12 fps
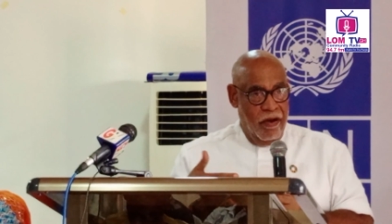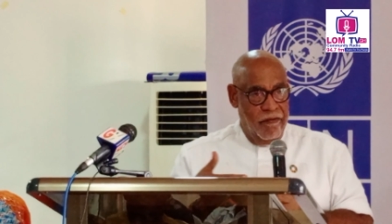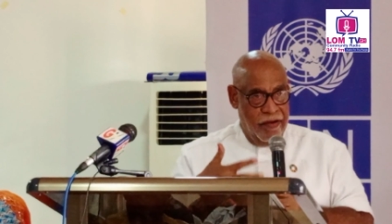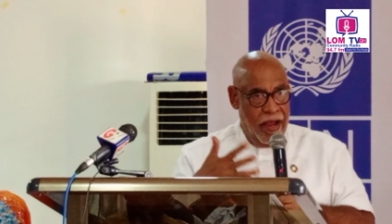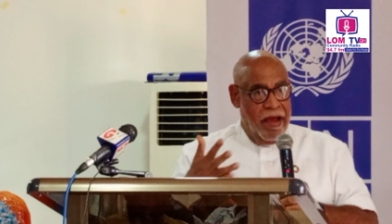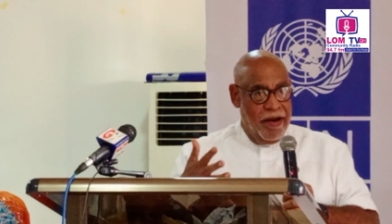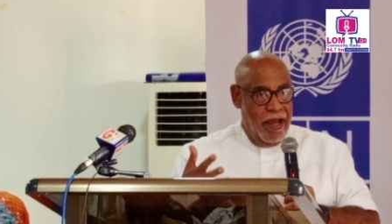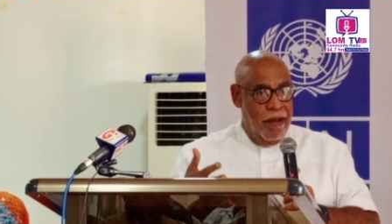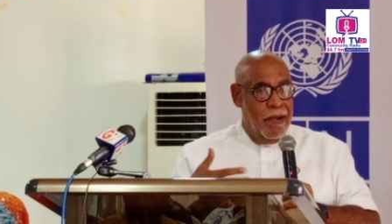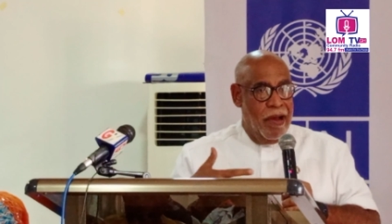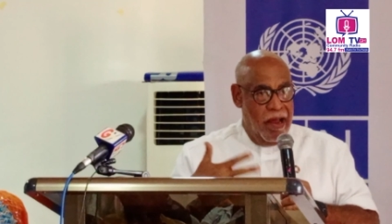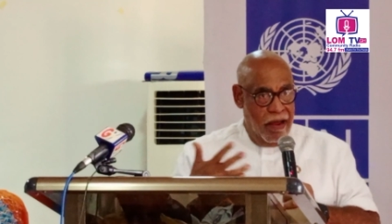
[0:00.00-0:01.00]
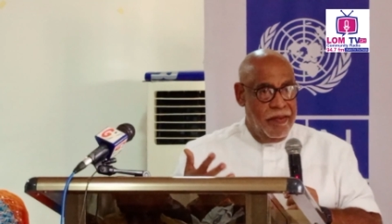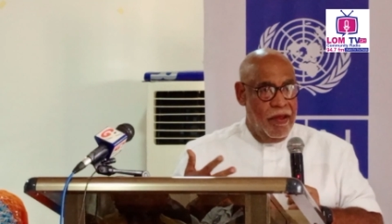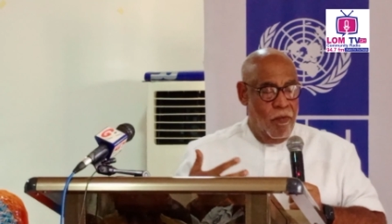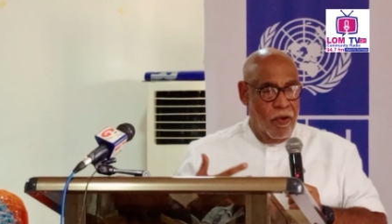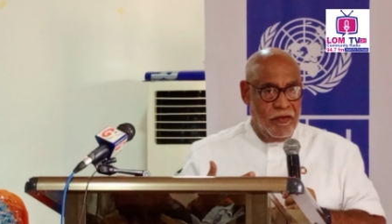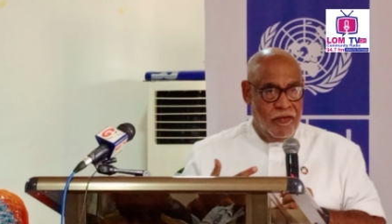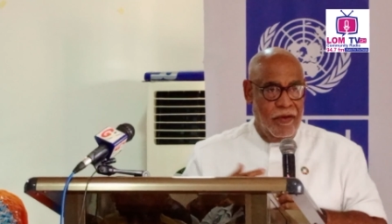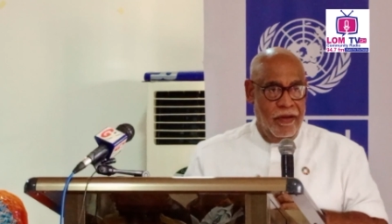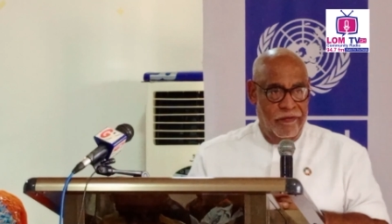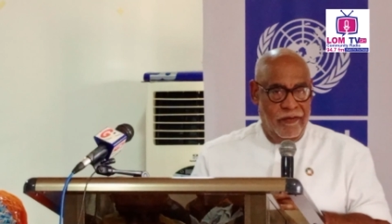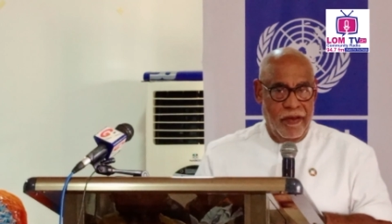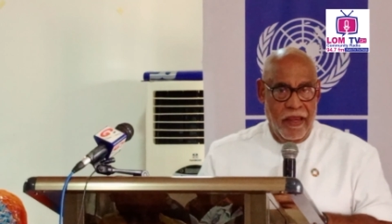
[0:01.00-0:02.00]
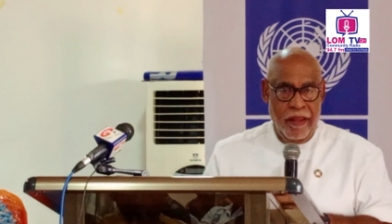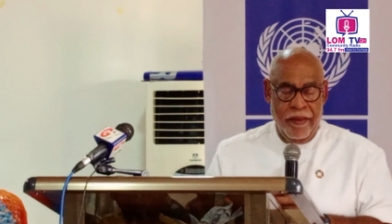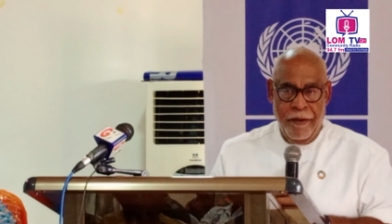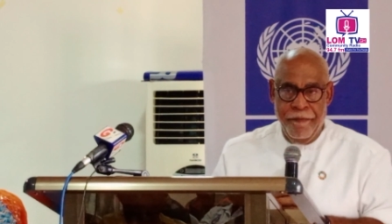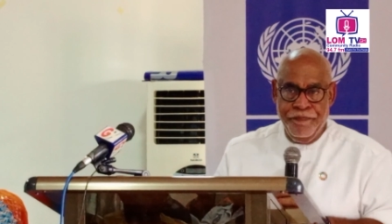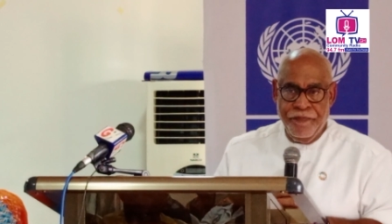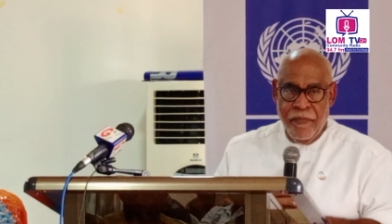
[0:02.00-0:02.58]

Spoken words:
of Ghana about how they want to live together,